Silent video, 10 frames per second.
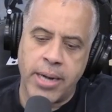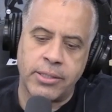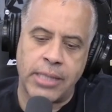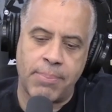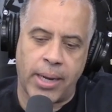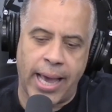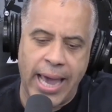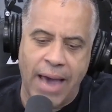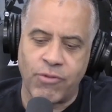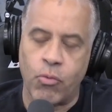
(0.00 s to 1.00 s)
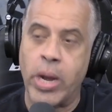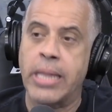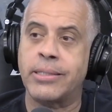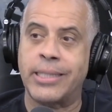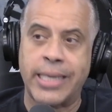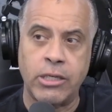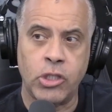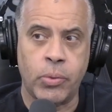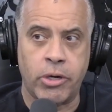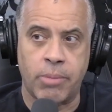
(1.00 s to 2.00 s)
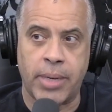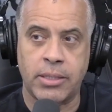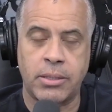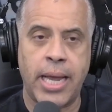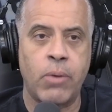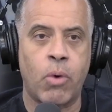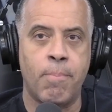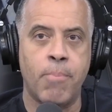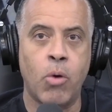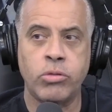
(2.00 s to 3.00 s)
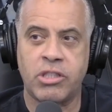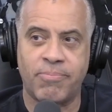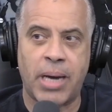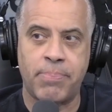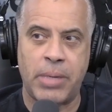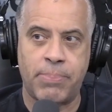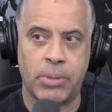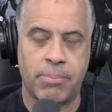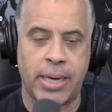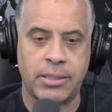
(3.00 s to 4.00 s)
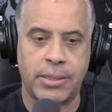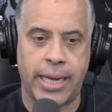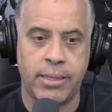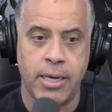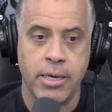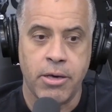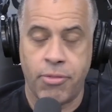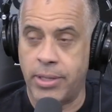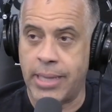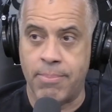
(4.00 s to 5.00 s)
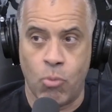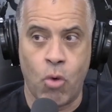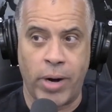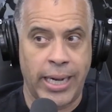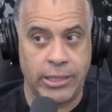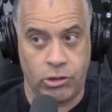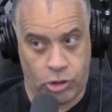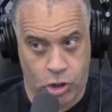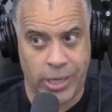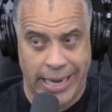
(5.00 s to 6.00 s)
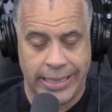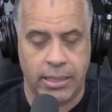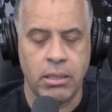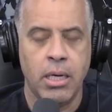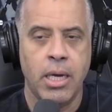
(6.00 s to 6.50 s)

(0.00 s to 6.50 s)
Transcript: to say, but I have a realistic issue here in my state, where most of my people in my state think that more regulation is a good idea. I